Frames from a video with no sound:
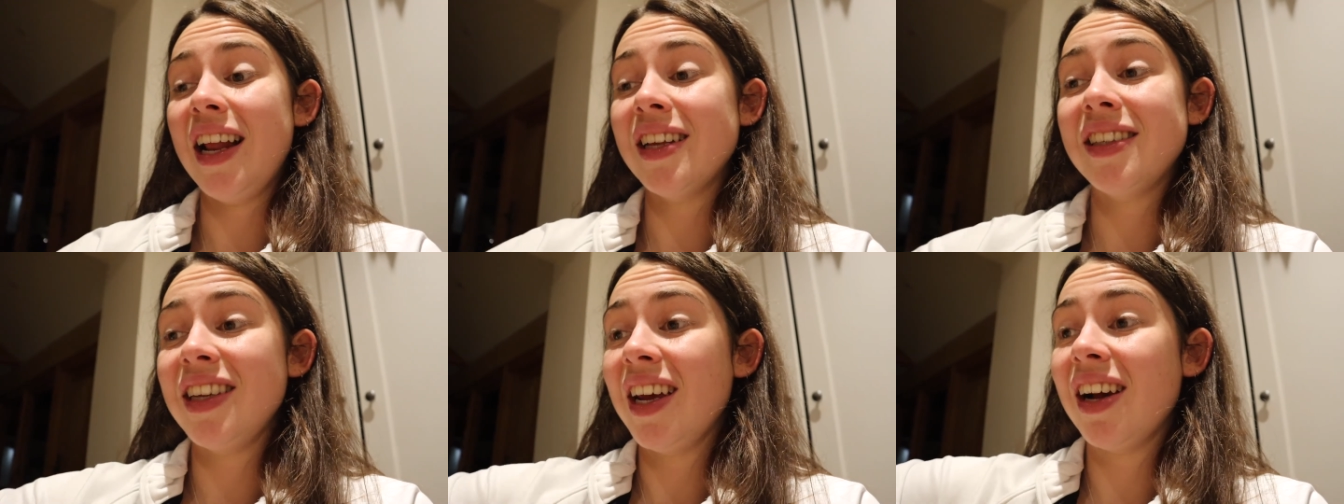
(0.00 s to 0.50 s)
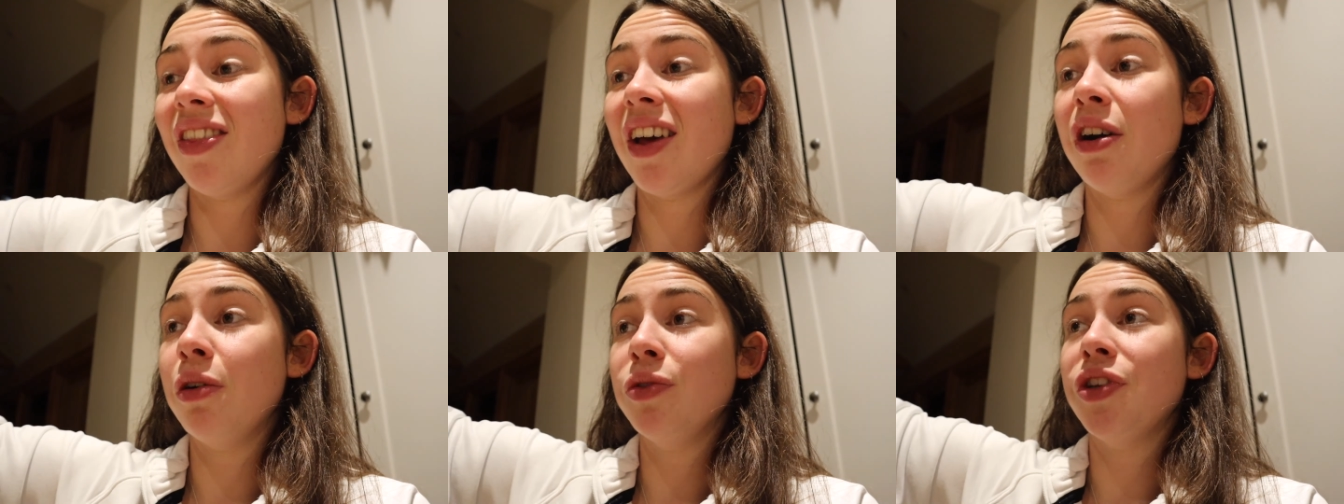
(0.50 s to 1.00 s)
let's see how that
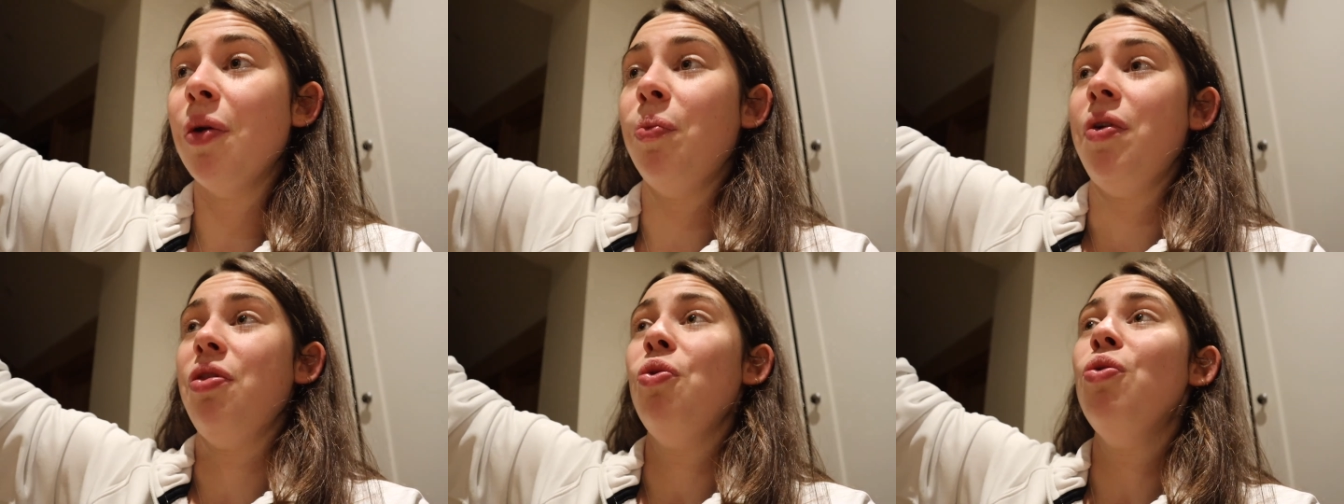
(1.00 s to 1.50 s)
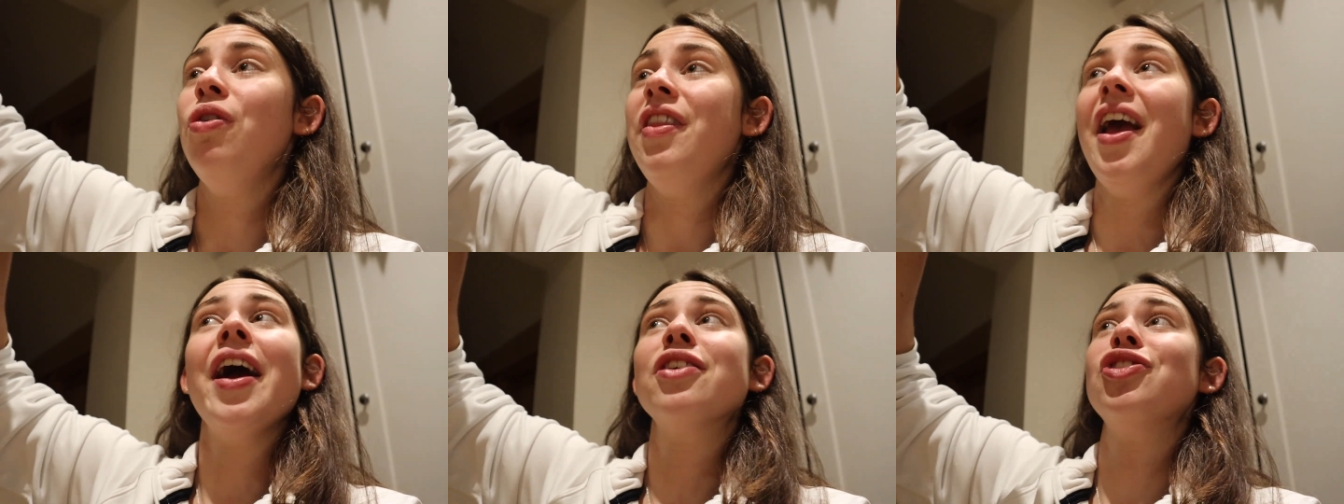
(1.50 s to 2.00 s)
holds up with all of
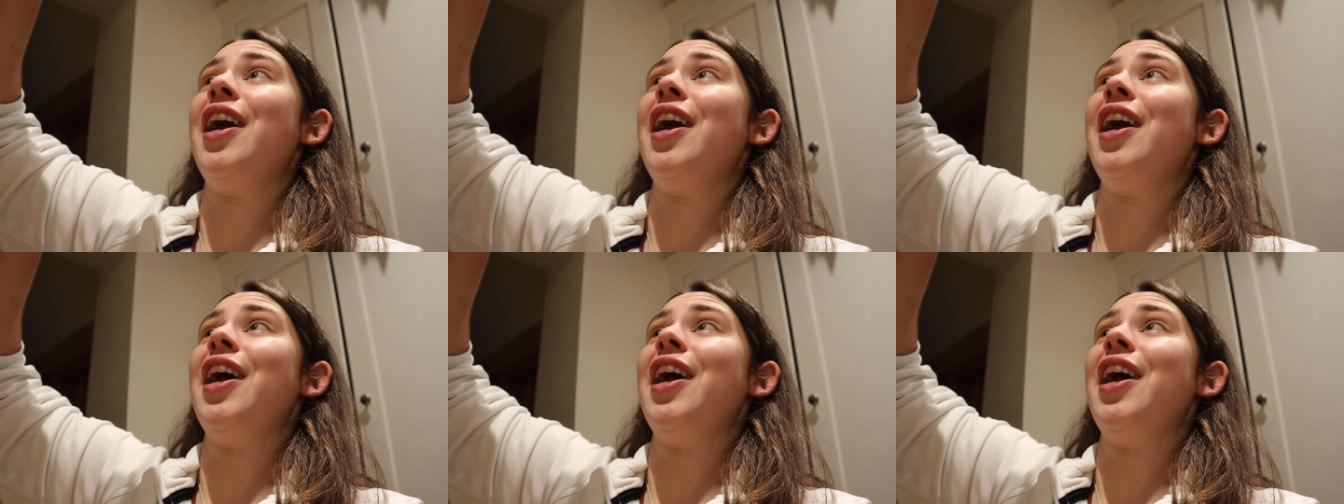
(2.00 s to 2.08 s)
the extra